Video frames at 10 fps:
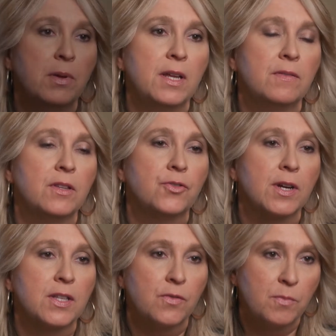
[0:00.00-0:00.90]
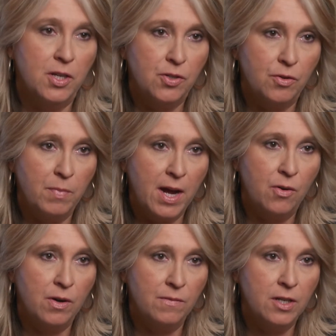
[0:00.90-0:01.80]
believe in the transformational
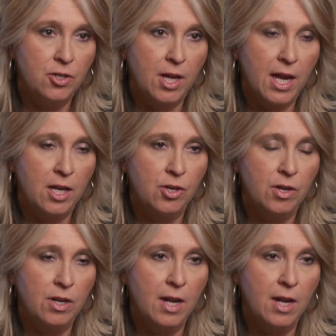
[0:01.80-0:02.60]
power of education